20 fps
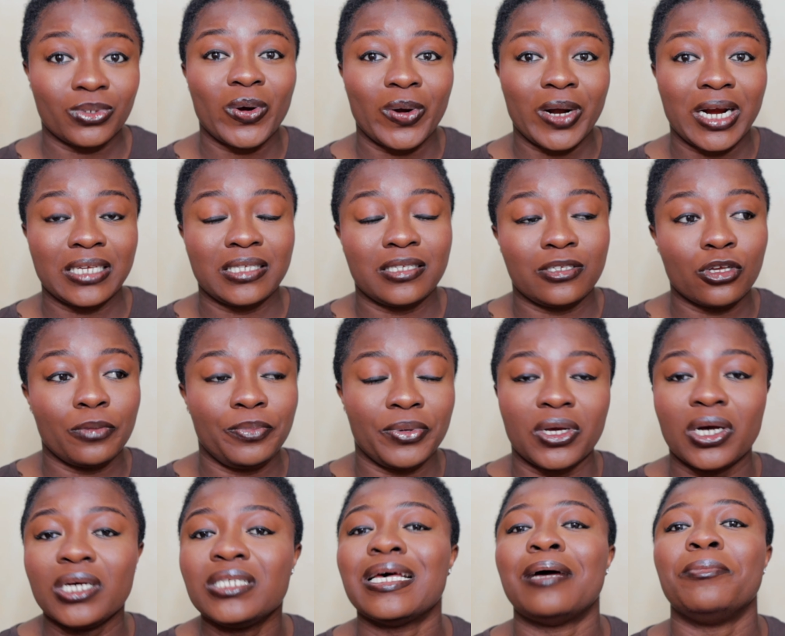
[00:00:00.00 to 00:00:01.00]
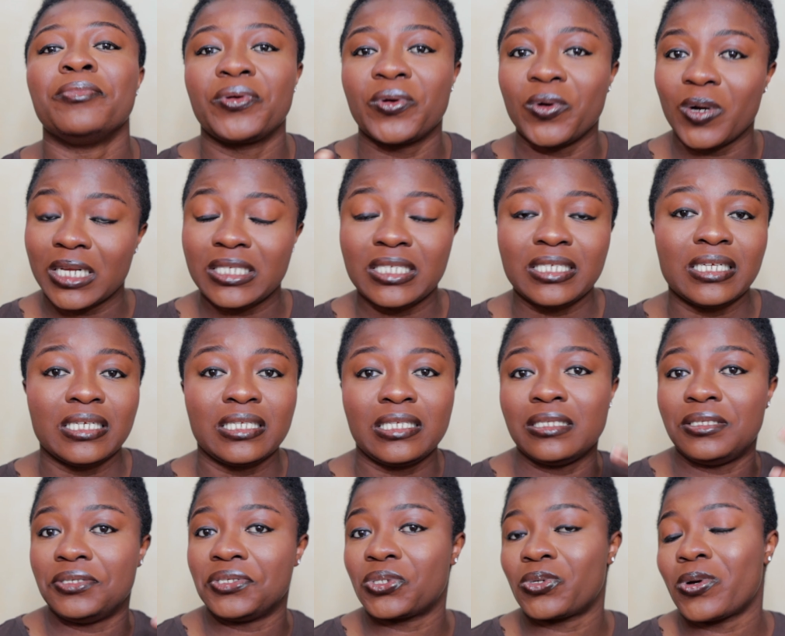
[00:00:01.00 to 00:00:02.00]
All right, so because I'm creating
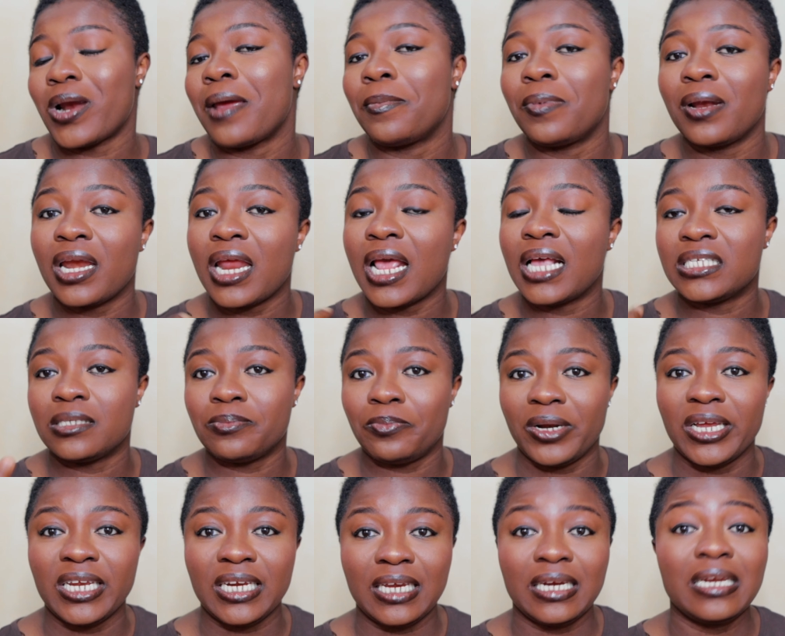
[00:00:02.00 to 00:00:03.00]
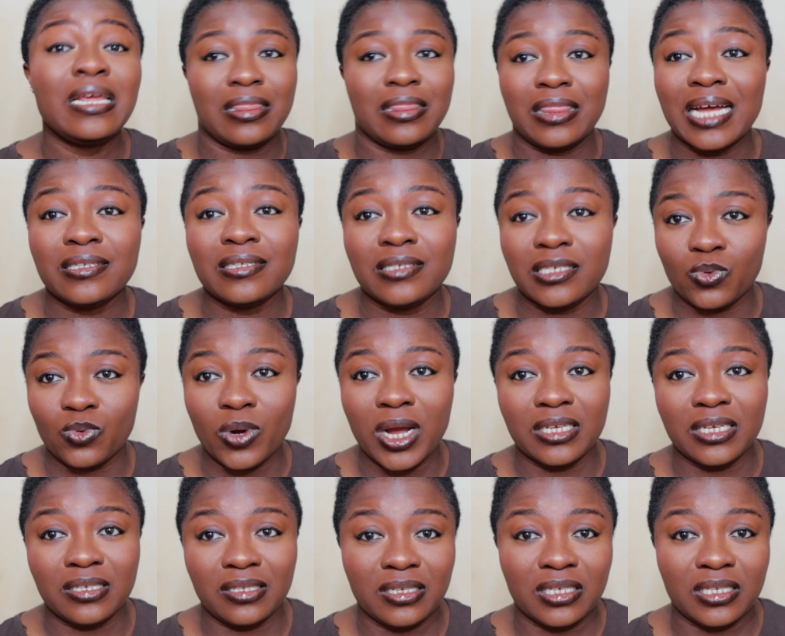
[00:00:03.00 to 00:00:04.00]
it, describing, explaining, that is why
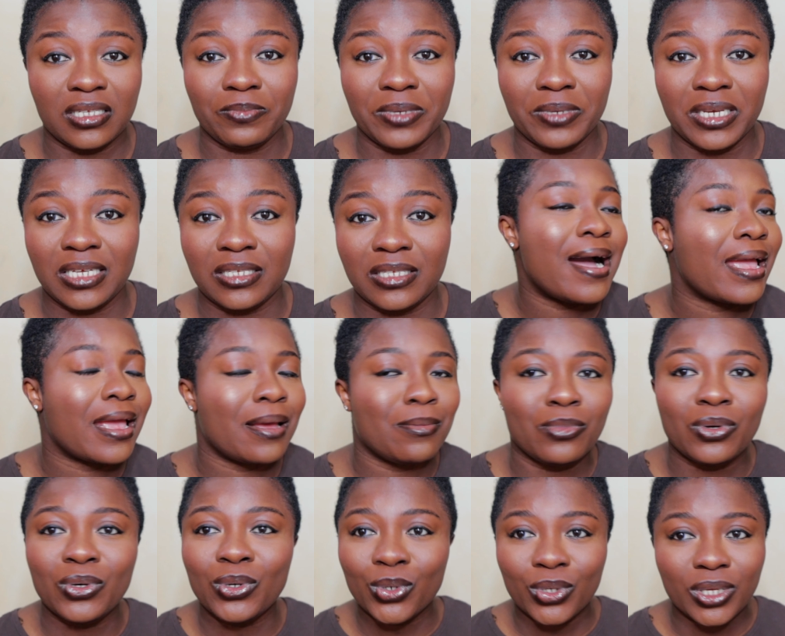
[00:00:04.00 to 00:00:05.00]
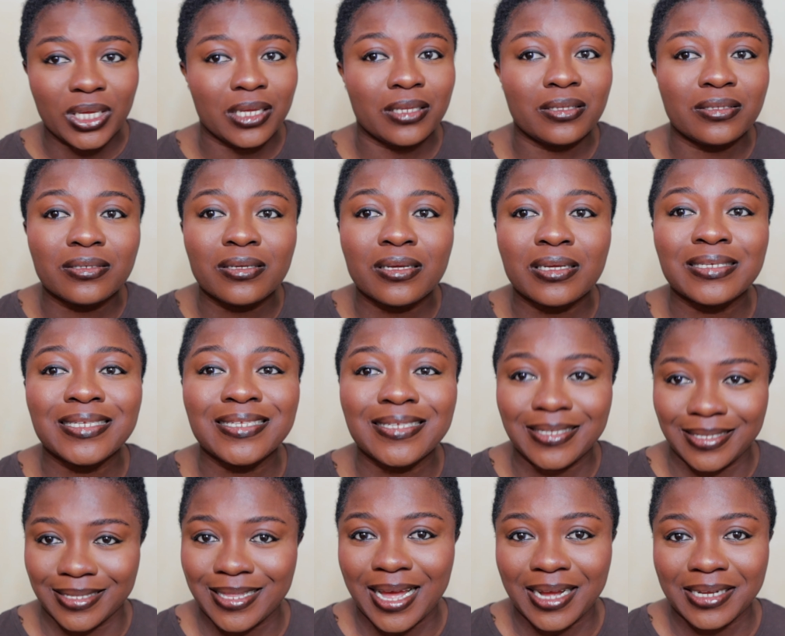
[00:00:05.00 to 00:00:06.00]
it's this minute. I am looking
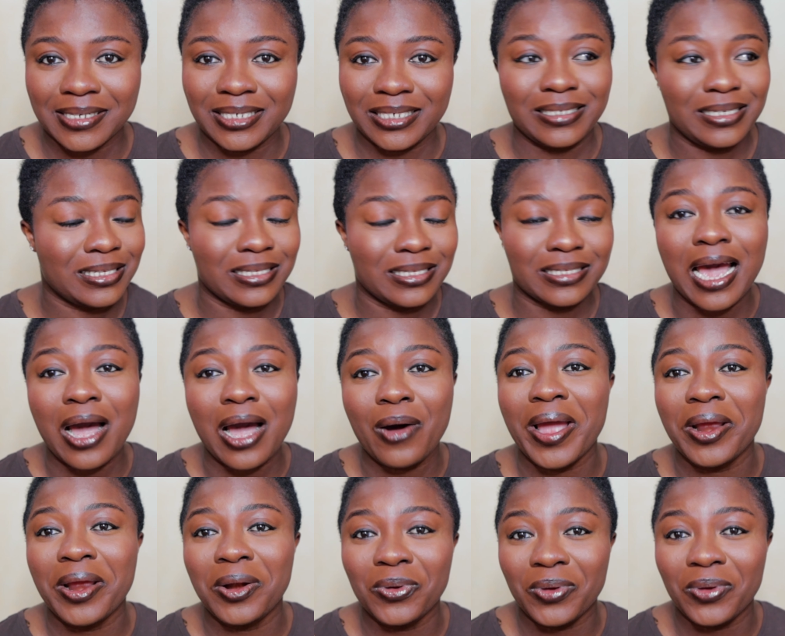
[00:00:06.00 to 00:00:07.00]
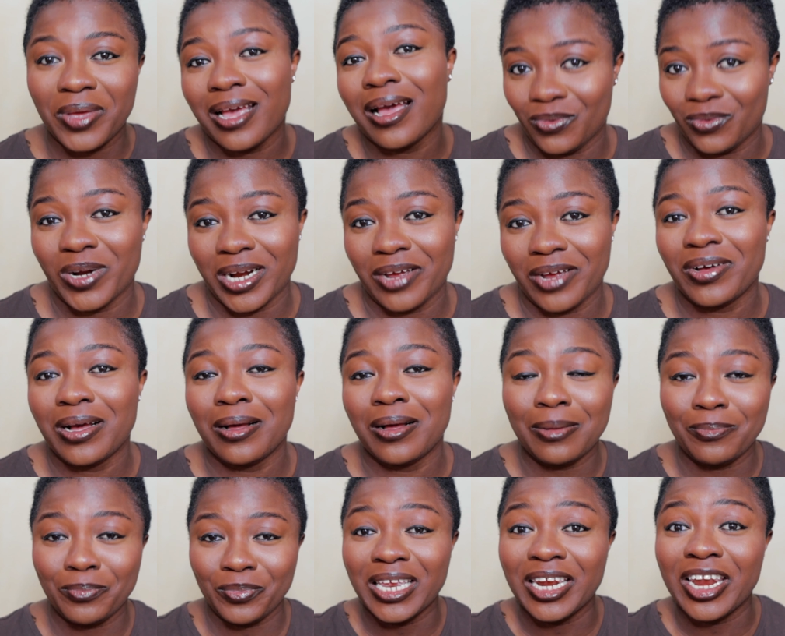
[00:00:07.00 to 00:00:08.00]
snatched. This is how I look whenever
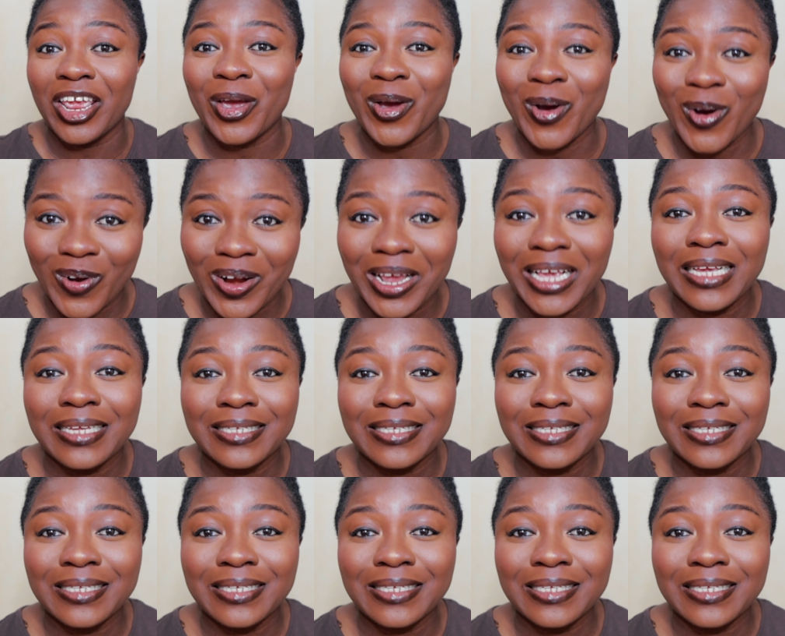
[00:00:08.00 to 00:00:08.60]
I'm in a hurry,